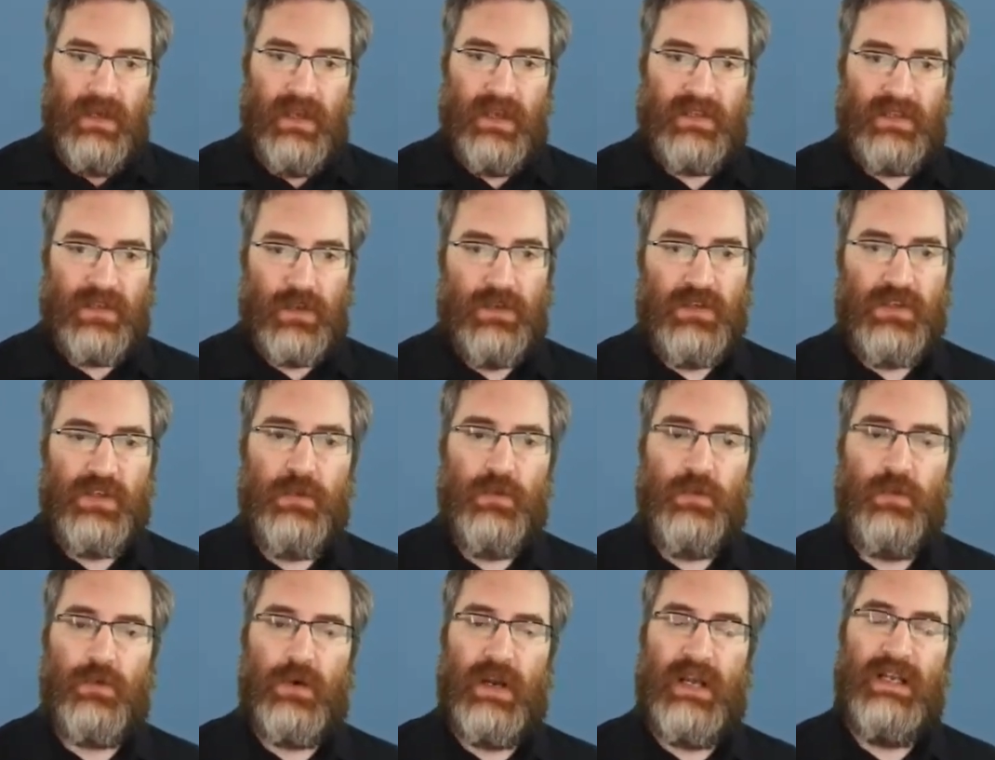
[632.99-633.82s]
It's
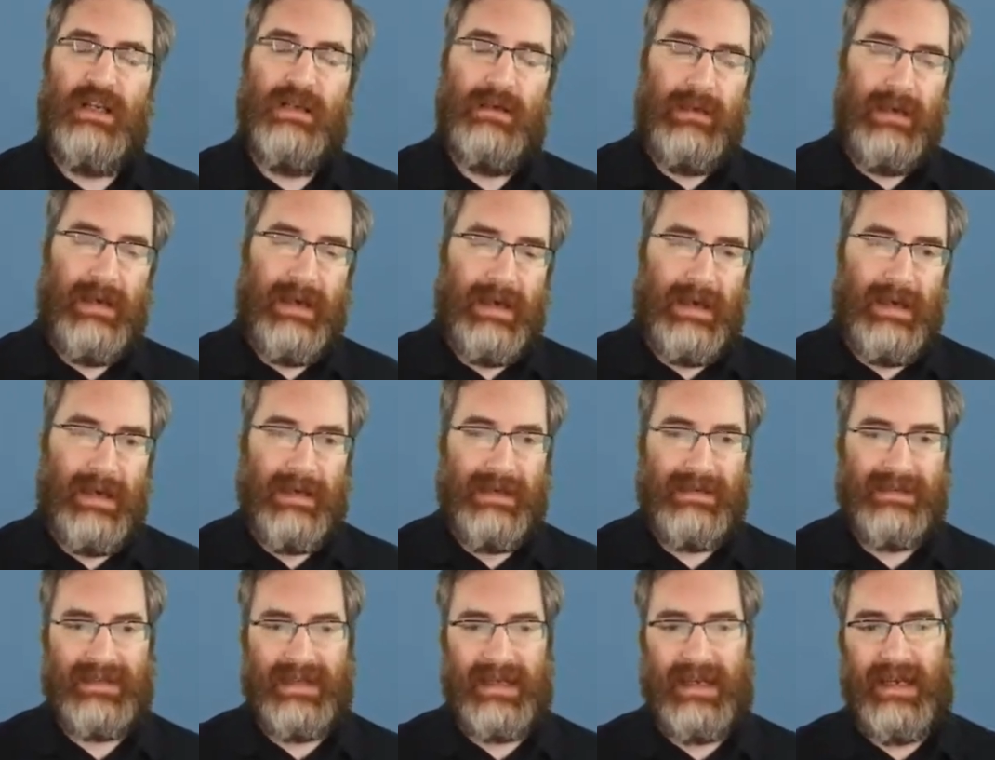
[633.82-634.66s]
also great
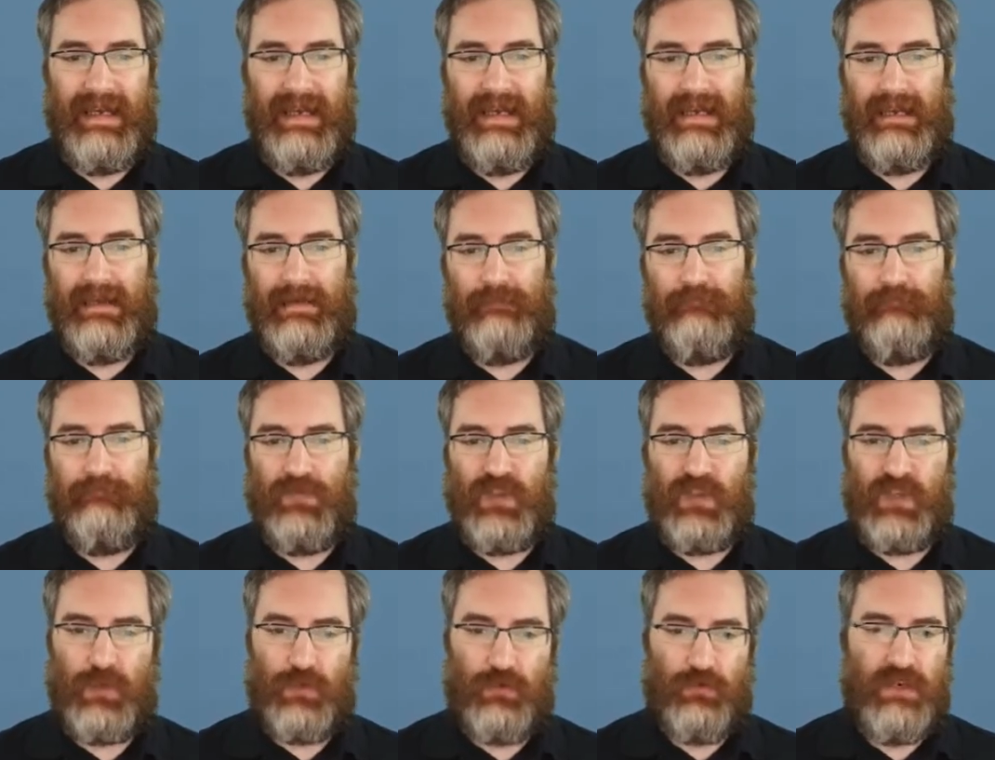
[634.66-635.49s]
as a
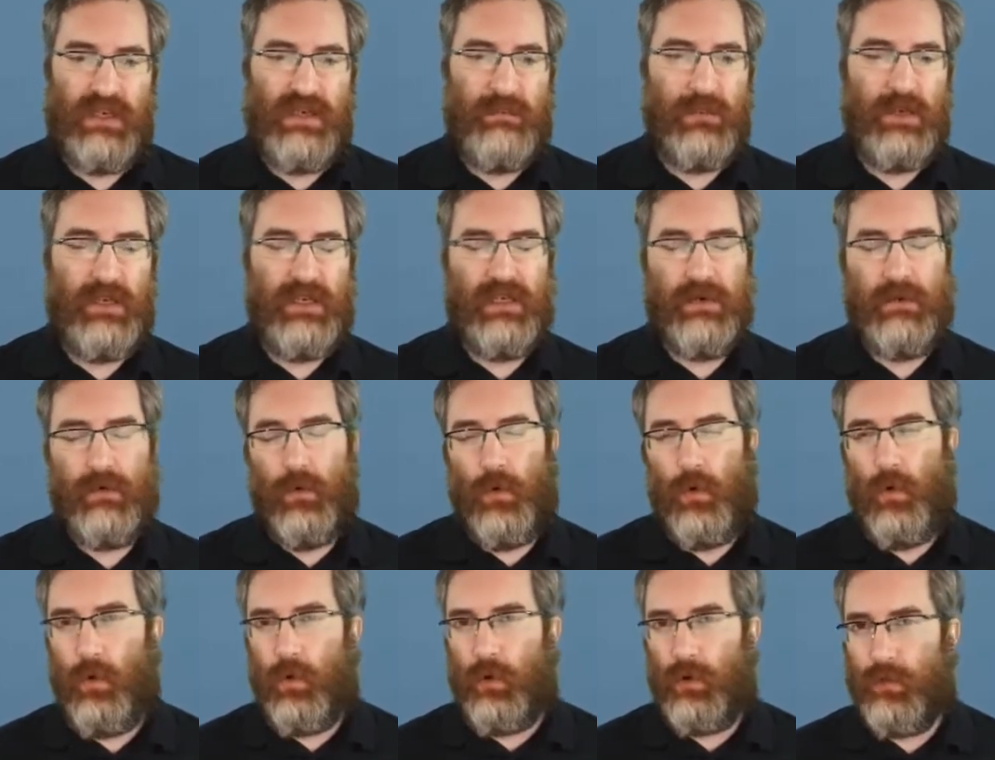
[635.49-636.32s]

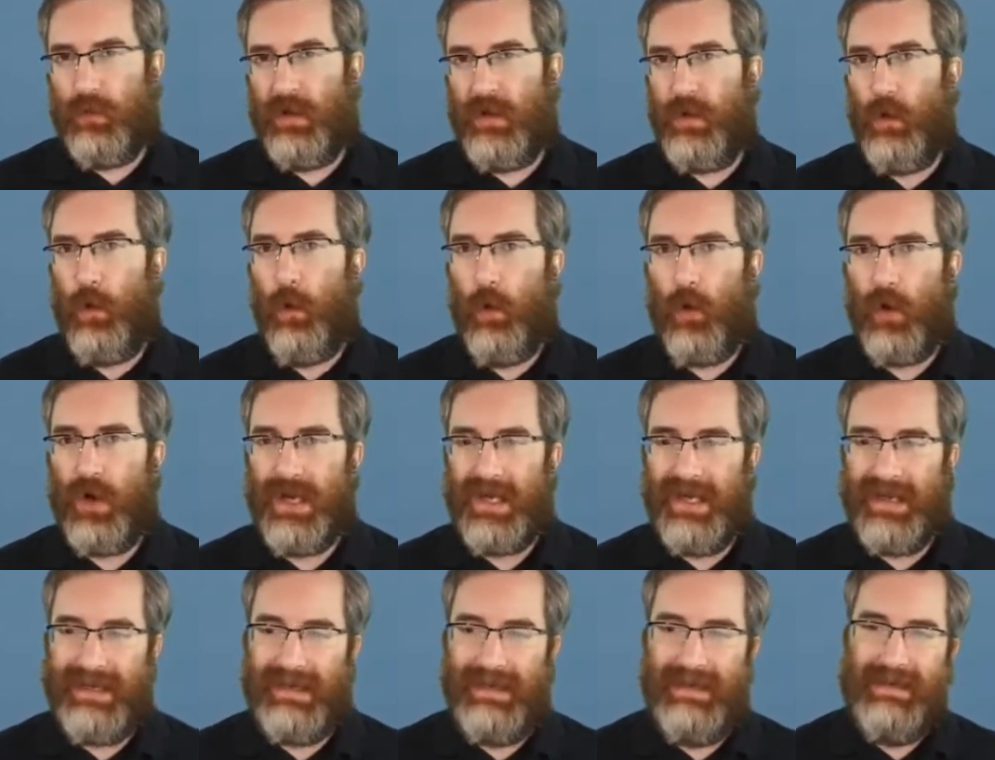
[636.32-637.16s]
streaming or
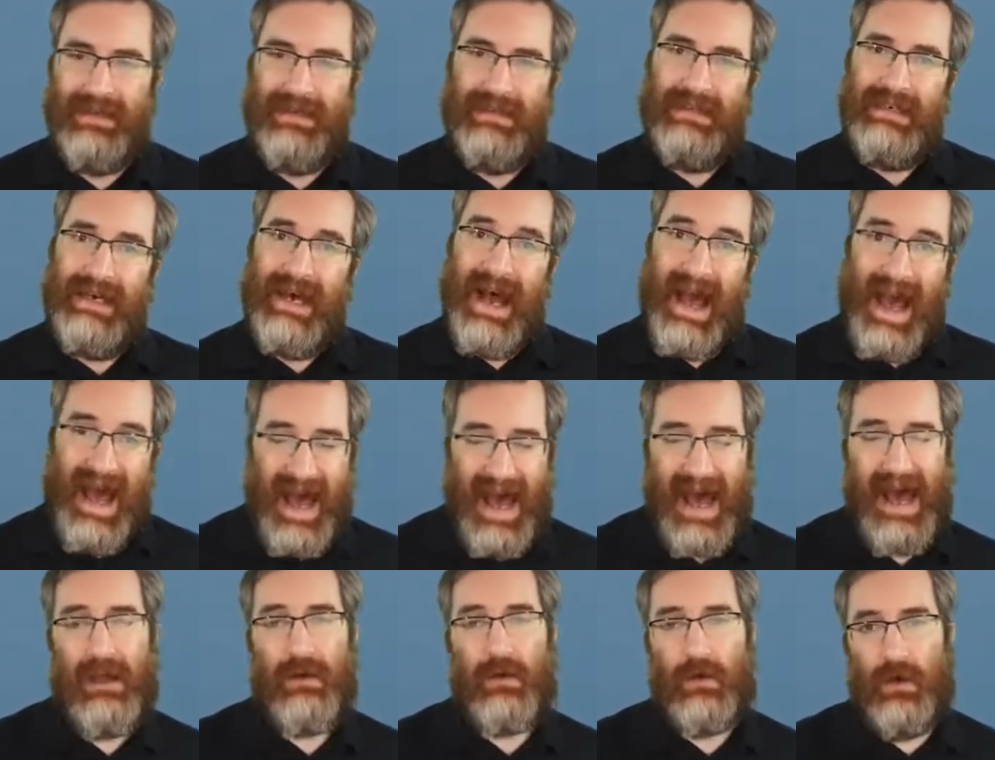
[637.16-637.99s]
recording
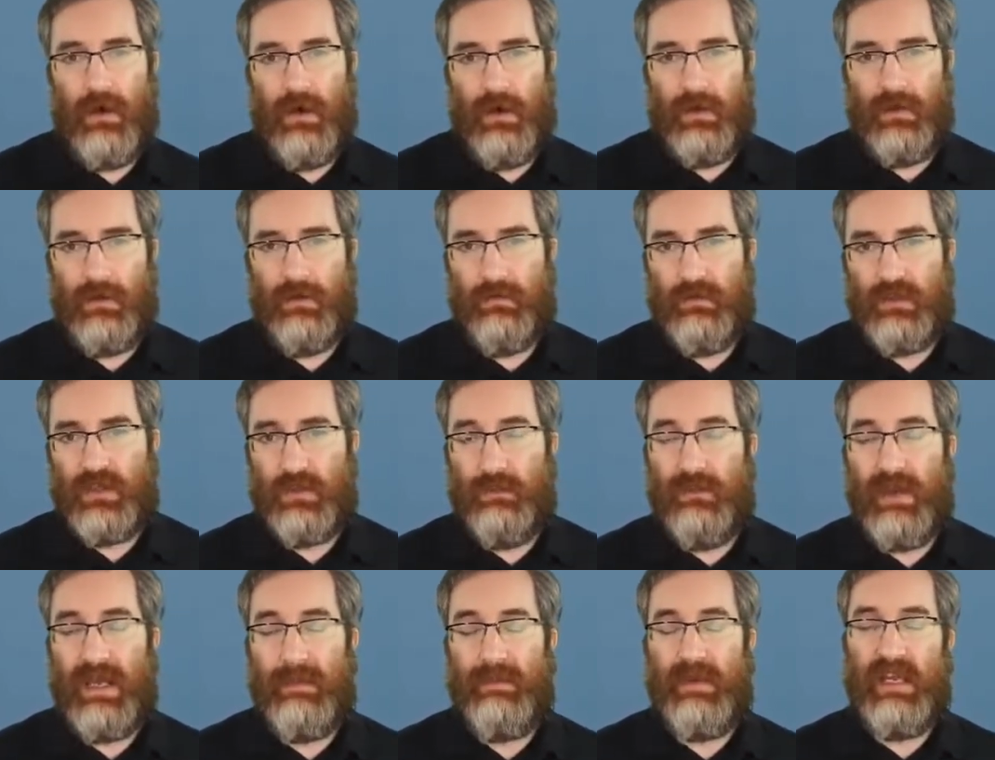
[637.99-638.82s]
add-on
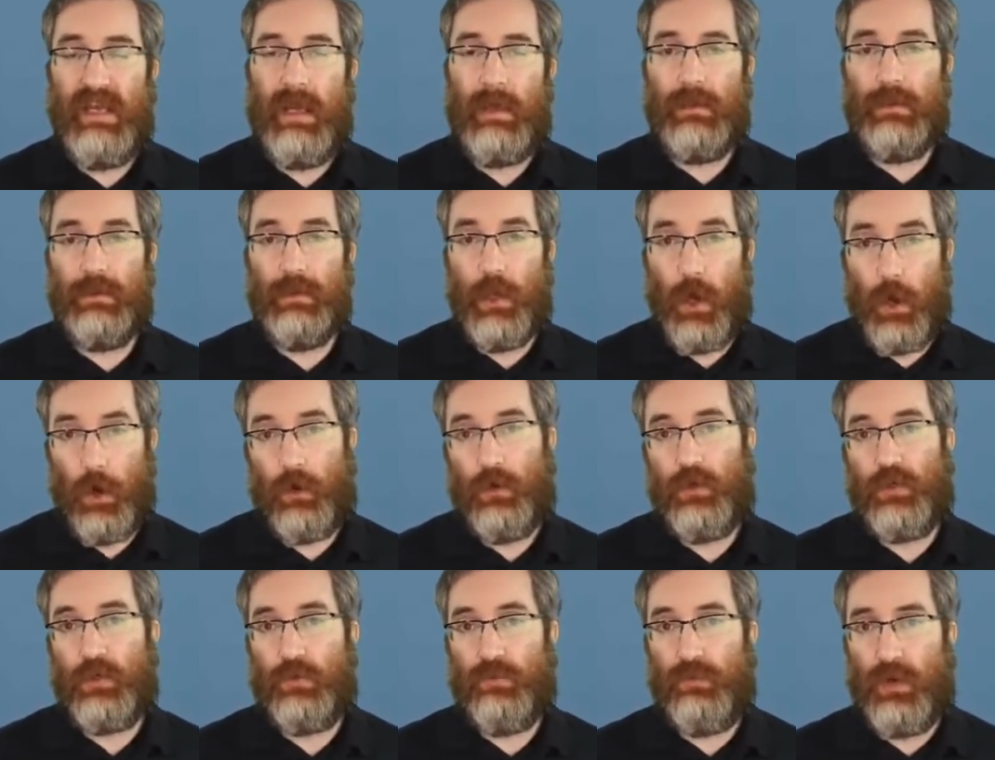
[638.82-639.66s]
to maybe a
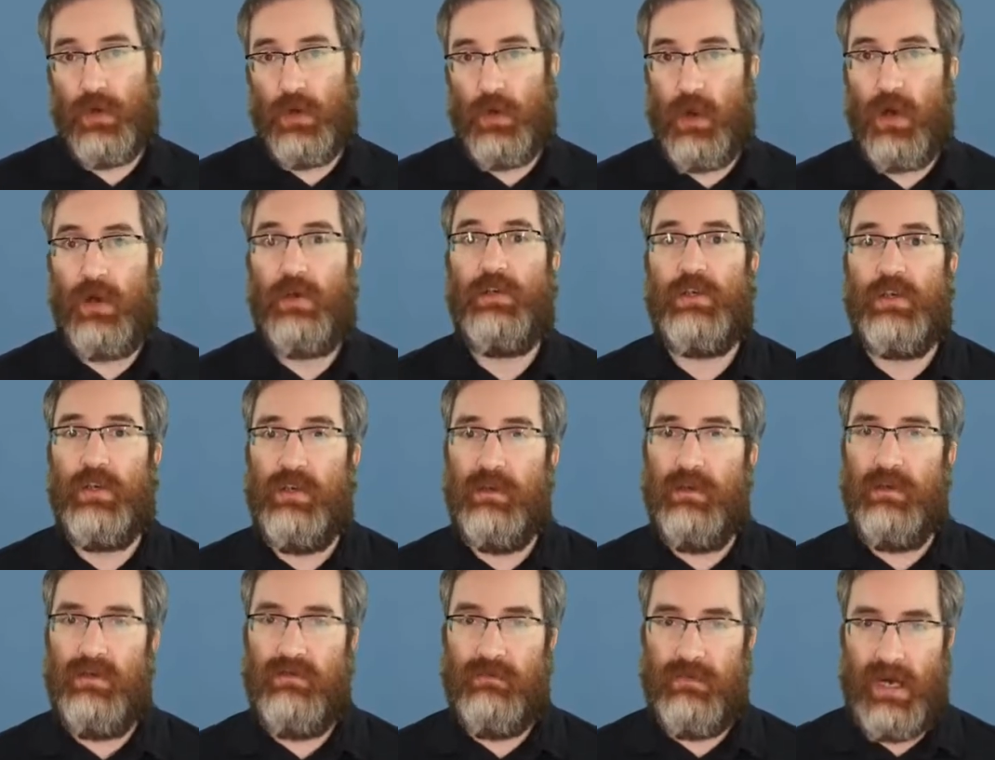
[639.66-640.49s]
larger
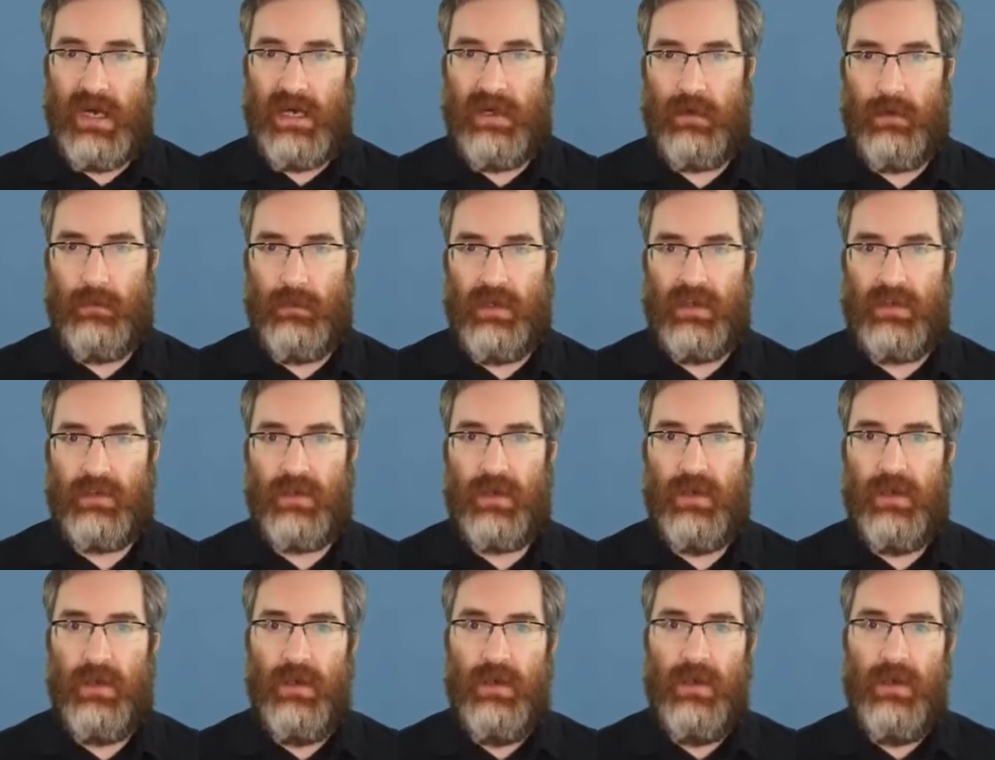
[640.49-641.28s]
production environment.